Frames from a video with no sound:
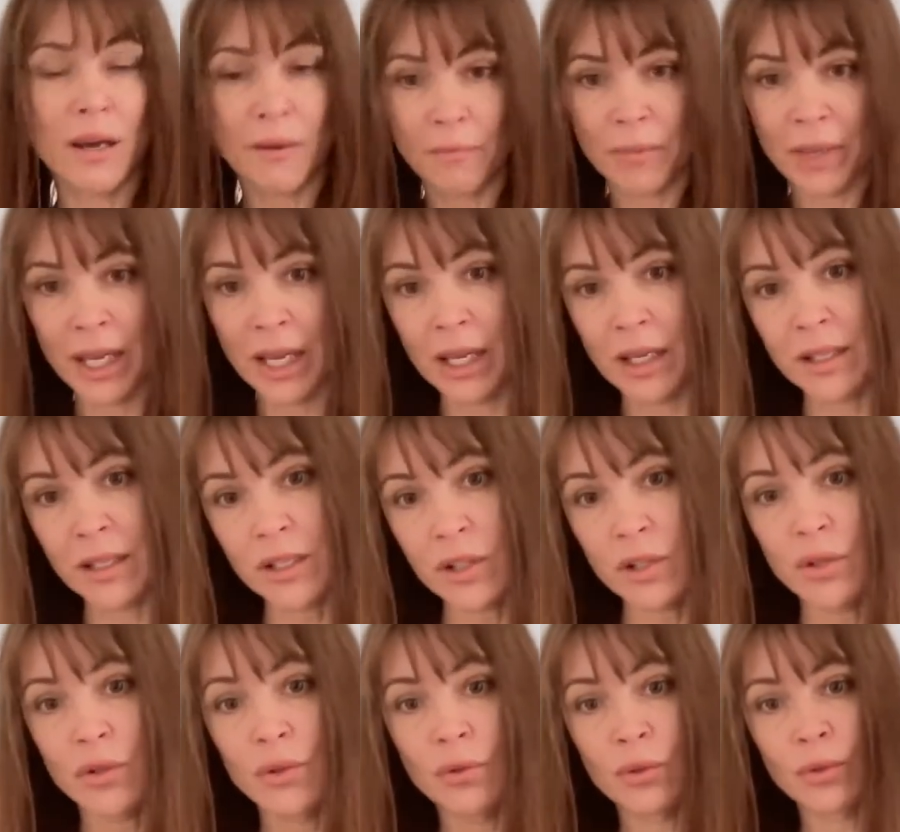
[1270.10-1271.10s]
uh, means
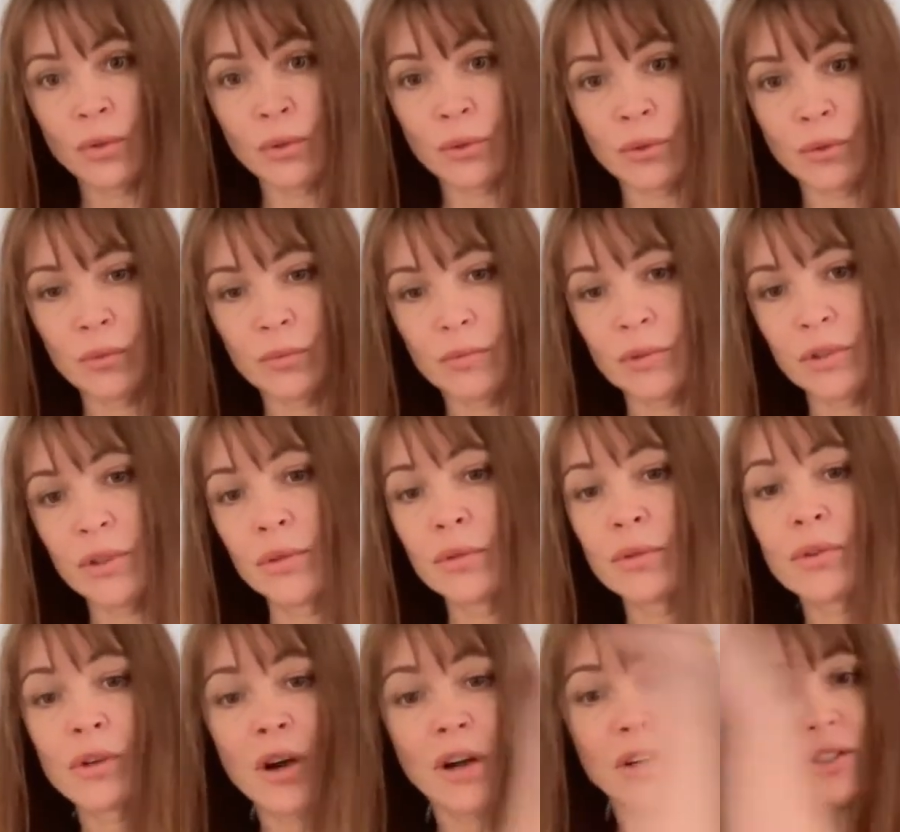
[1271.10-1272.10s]
to
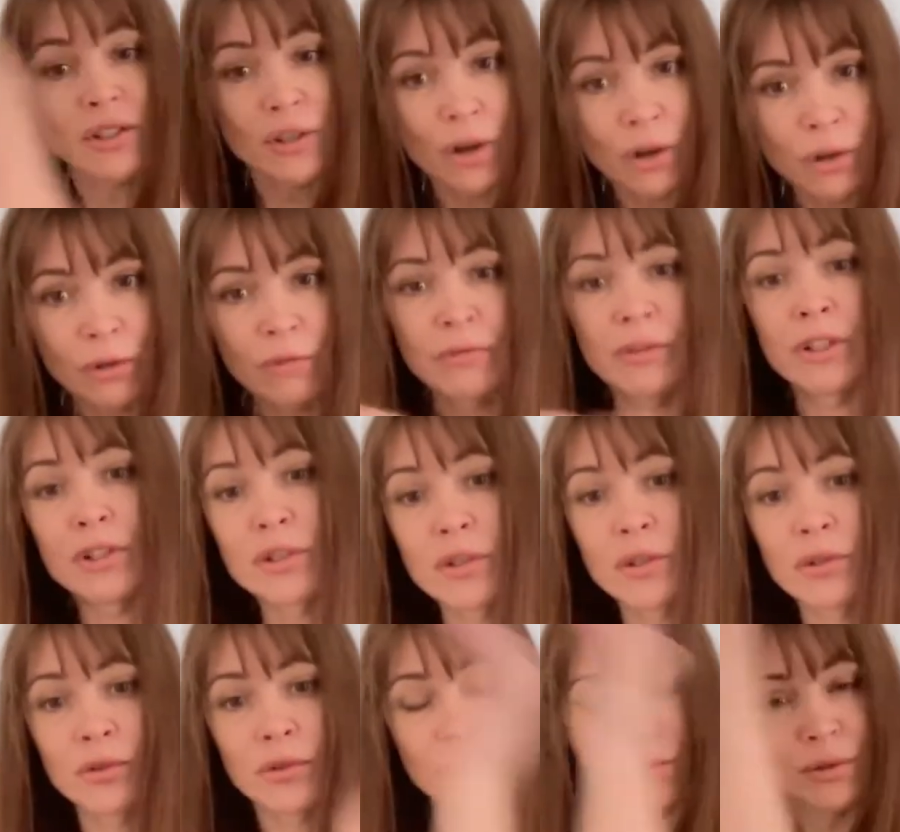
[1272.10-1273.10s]
to cross over,
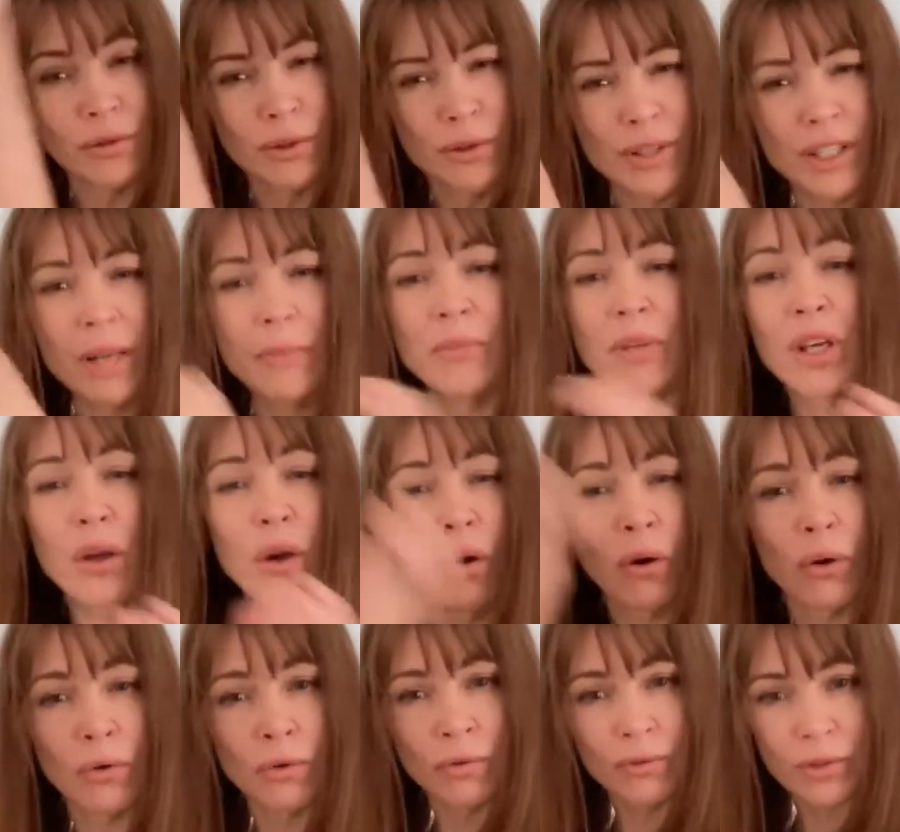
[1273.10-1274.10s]
to, to do something
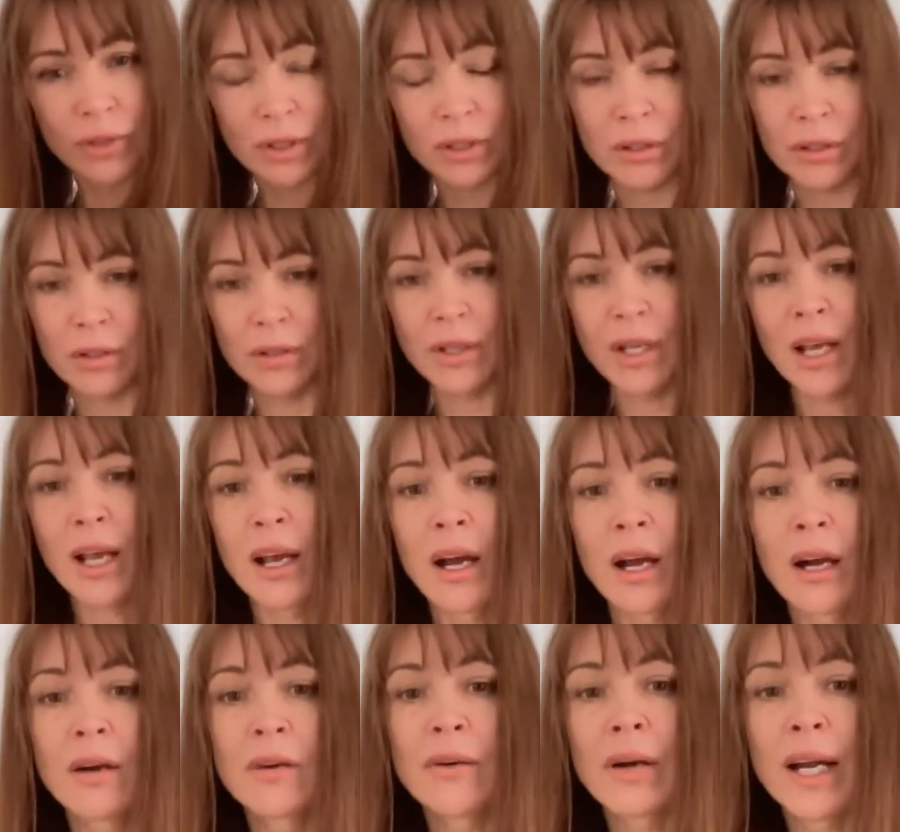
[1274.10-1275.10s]
over,
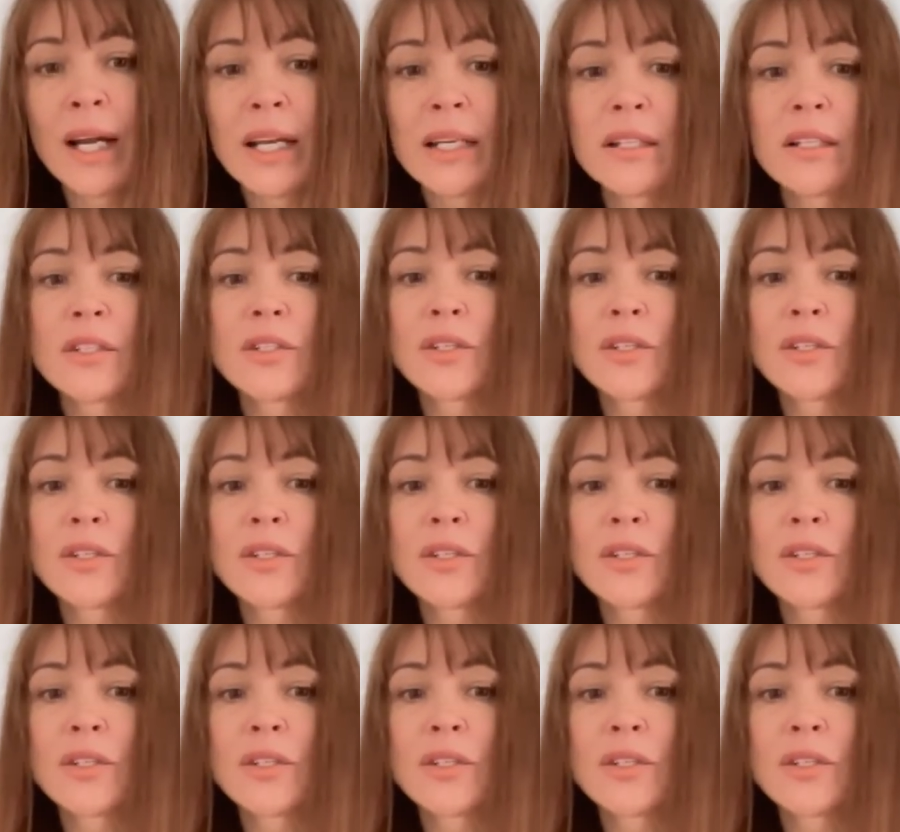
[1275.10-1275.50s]
right?